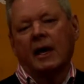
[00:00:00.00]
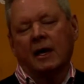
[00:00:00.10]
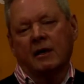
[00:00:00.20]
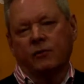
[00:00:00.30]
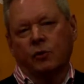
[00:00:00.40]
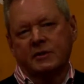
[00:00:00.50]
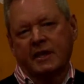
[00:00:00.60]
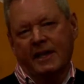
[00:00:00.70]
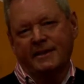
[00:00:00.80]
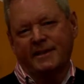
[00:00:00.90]
And of course,
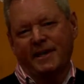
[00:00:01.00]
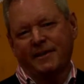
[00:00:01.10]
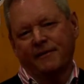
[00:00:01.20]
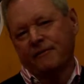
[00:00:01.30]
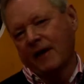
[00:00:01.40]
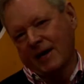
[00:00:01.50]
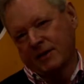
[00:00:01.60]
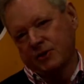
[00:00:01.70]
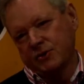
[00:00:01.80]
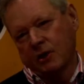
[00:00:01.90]
that has the added
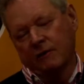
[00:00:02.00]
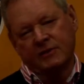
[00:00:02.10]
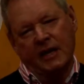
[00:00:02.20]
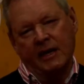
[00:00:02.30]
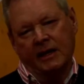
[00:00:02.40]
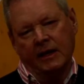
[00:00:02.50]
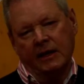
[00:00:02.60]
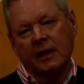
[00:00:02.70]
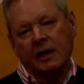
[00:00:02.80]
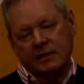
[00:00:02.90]
advantage of
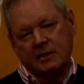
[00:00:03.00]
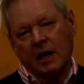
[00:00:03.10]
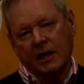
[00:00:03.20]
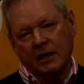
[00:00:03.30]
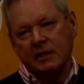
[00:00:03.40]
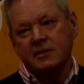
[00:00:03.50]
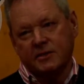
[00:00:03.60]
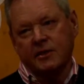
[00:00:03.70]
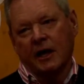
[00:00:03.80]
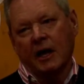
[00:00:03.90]
taking
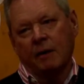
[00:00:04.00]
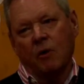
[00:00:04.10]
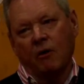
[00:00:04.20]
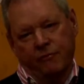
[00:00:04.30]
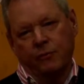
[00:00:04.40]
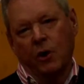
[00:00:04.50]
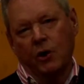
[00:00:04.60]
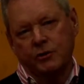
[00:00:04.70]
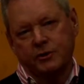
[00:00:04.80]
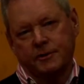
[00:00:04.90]
cyclists off the
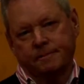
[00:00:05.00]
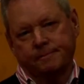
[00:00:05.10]
roads.